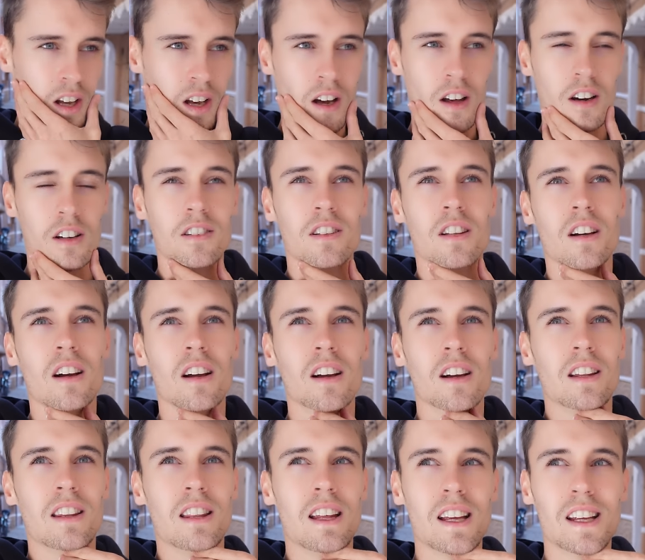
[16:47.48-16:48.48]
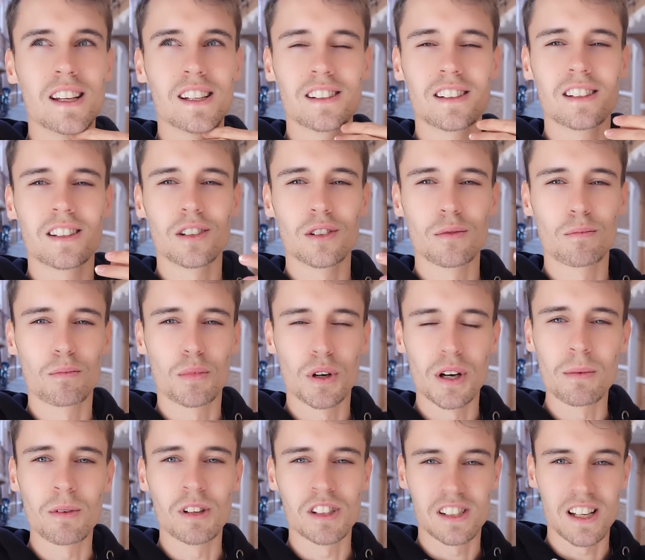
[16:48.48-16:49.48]
Ghardaia, they
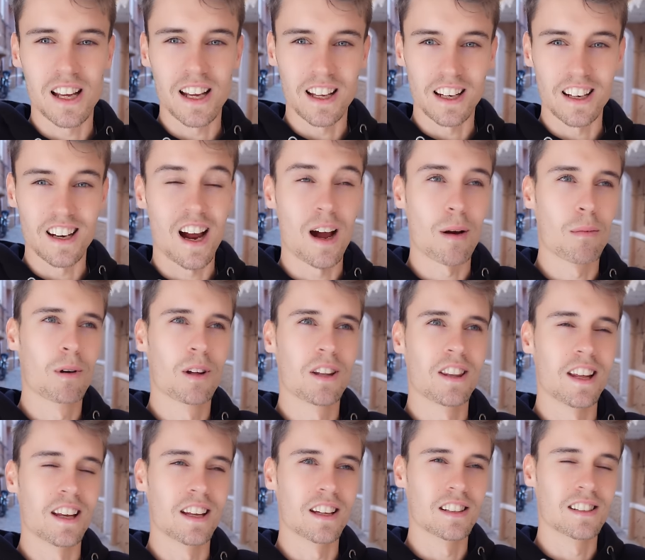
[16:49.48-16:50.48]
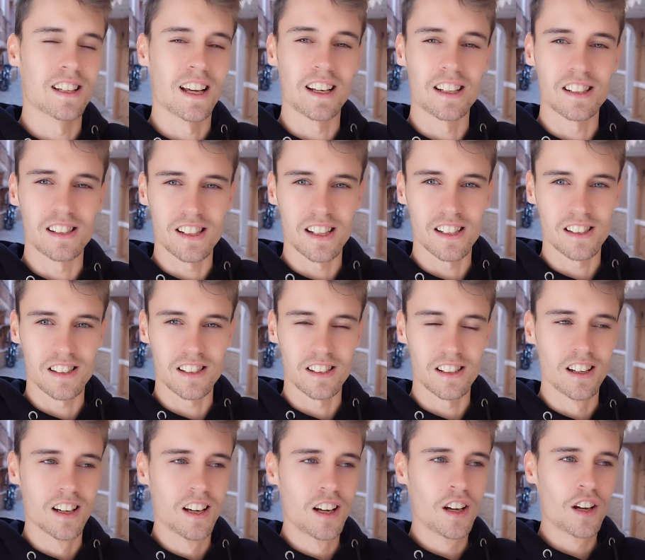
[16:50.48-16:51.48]
pretty much take a nap. They take a
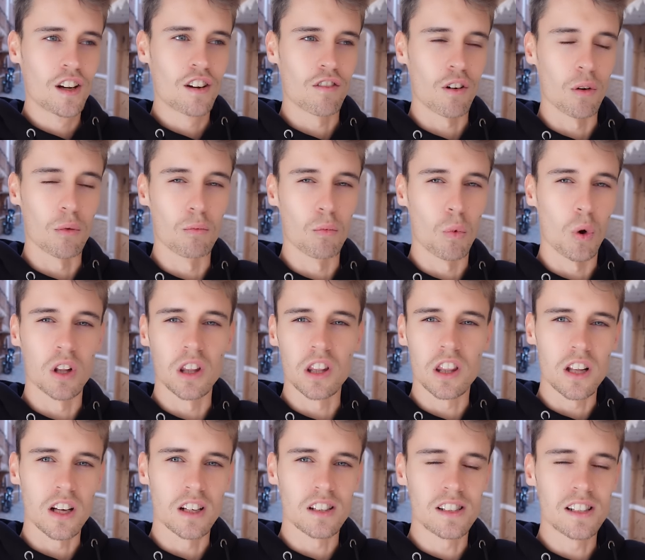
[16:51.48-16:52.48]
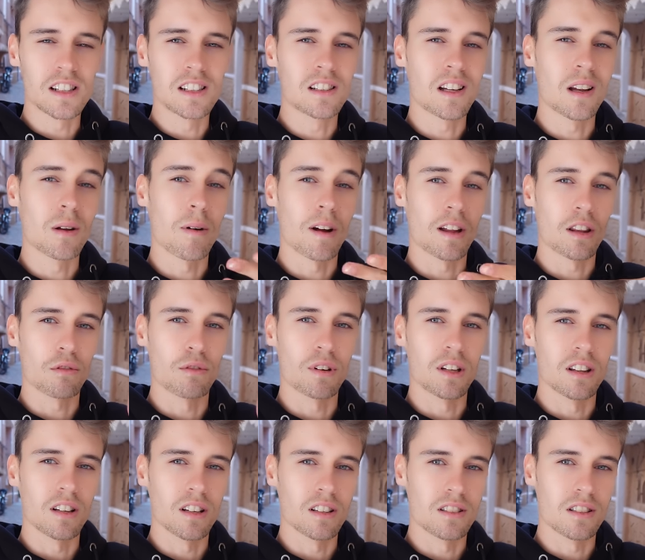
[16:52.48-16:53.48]
siesta from 1:30 until about
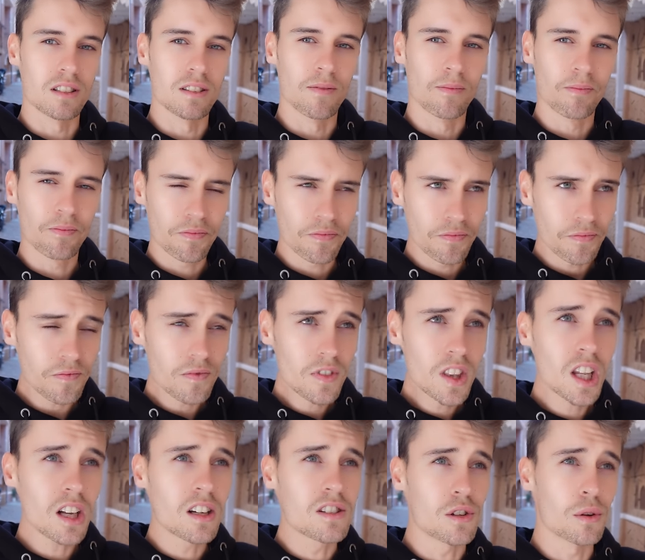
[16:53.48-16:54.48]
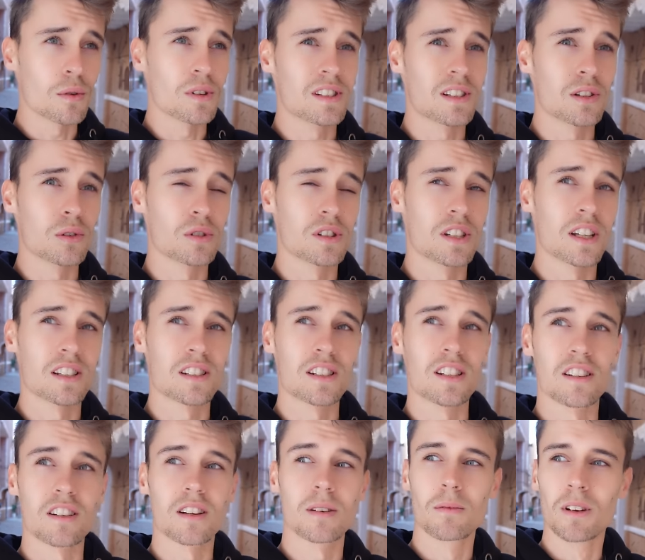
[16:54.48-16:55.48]
3:30. So it's still siesta
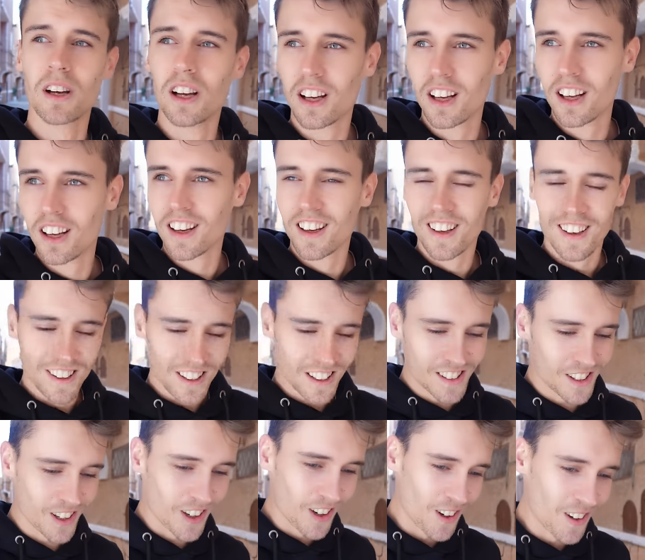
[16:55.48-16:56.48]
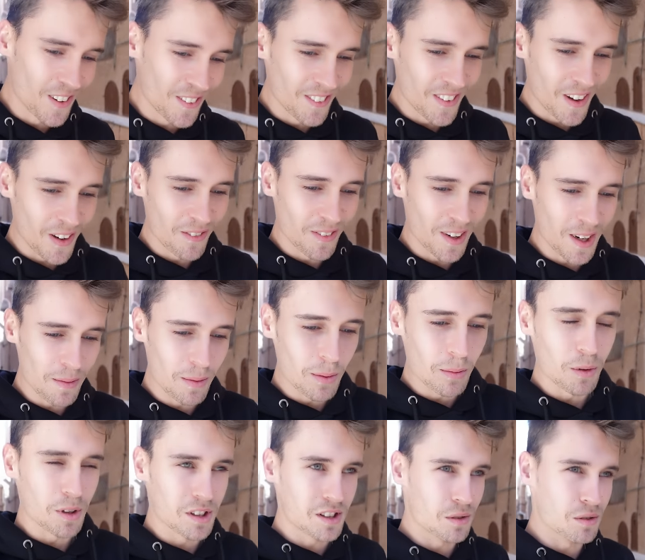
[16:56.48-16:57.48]
time. So many
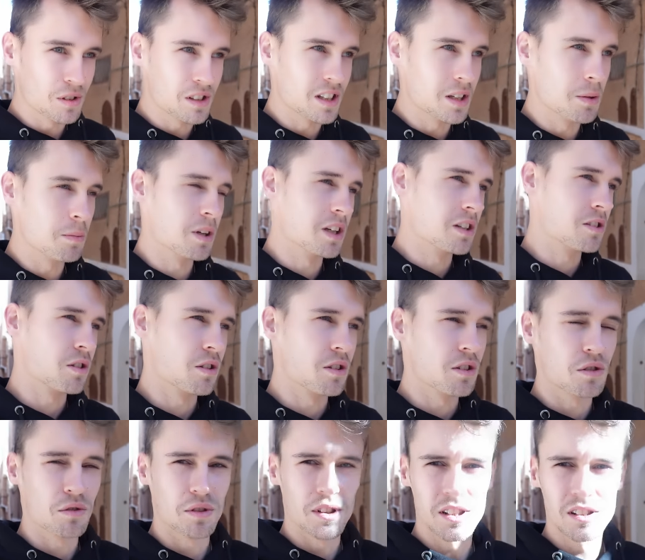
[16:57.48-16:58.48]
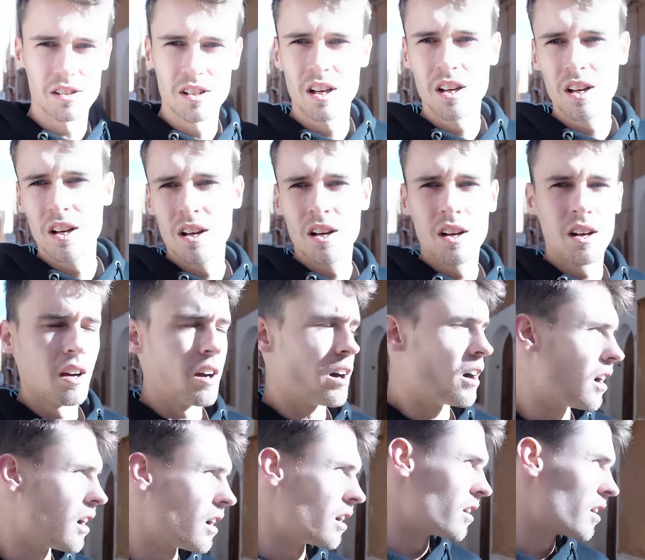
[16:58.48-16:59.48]
people are still sleeping, so the streets
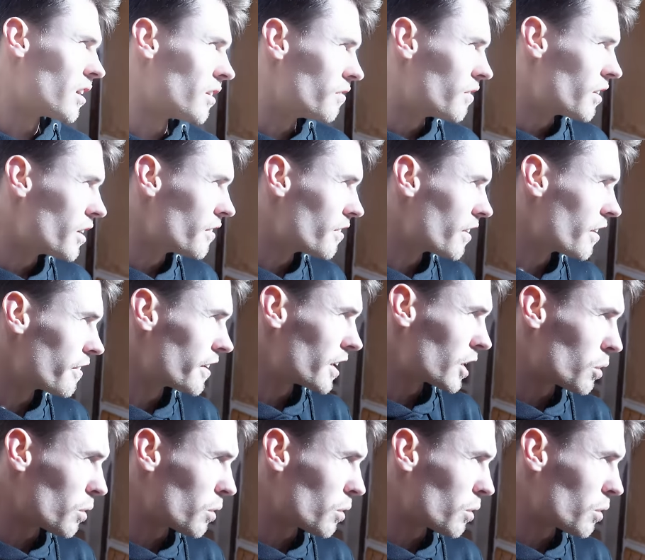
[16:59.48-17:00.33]
are very, very, very